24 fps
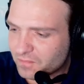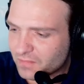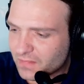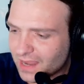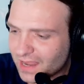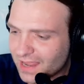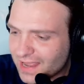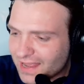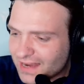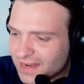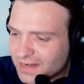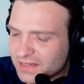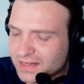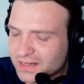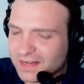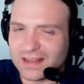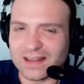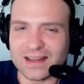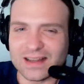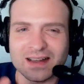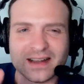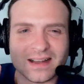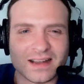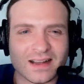And
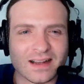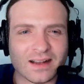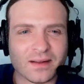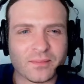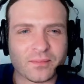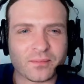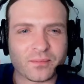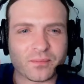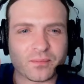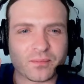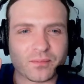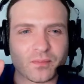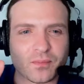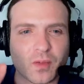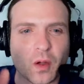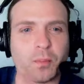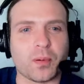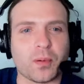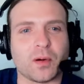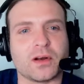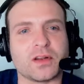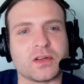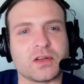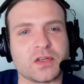
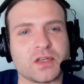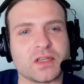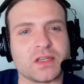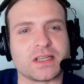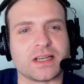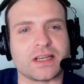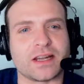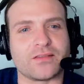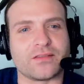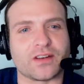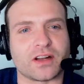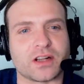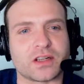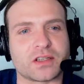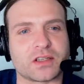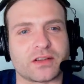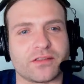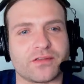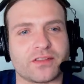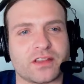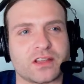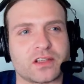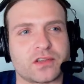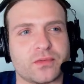apologies in advance
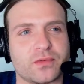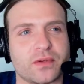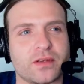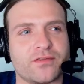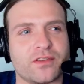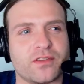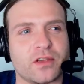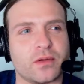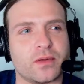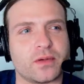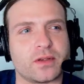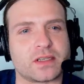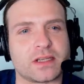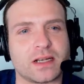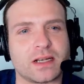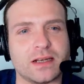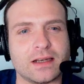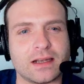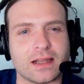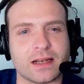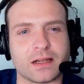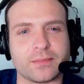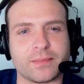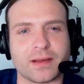if this review is a
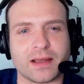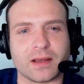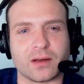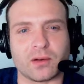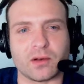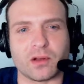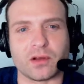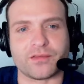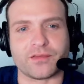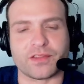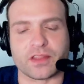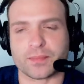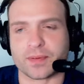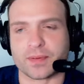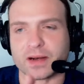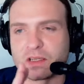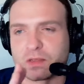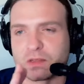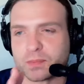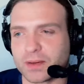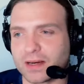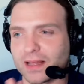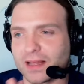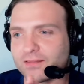little bit all over the place,
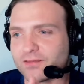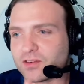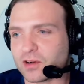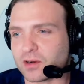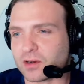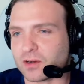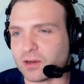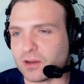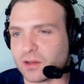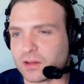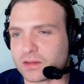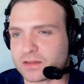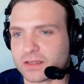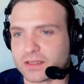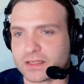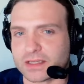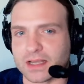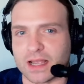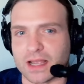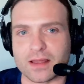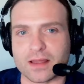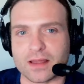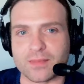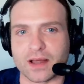but I've got a lot to
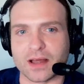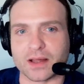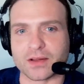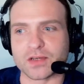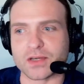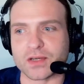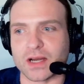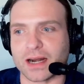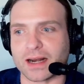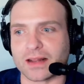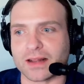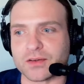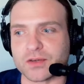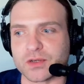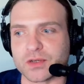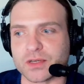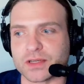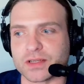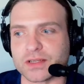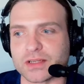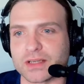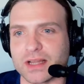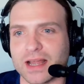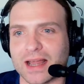say about
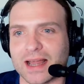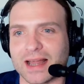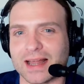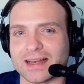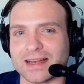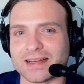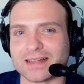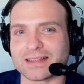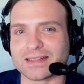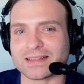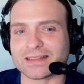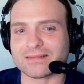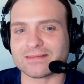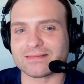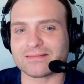Challengers, and